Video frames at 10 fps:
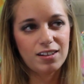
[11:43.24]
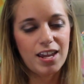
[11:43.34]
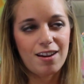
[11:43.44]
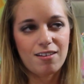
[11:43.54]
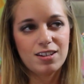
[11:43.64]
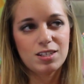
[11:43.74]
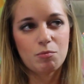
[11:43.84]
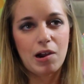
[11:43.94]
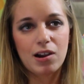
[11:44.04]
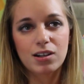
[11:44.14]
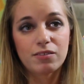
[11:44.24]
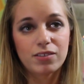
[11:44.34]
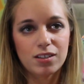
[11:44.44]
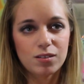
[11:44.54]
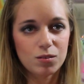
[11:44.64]
carries a part of
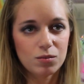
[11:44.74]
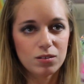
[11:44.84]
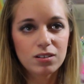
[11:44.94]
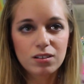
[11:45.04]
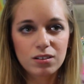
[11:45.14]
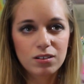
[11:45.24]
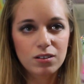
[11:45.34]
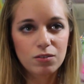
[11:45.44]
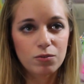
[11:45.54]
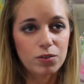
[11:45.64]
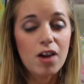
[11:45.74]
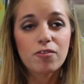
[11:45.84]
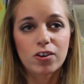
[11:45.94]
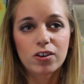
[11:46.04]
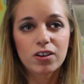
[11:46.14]
you
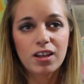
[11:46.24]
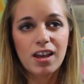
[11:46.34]
forever,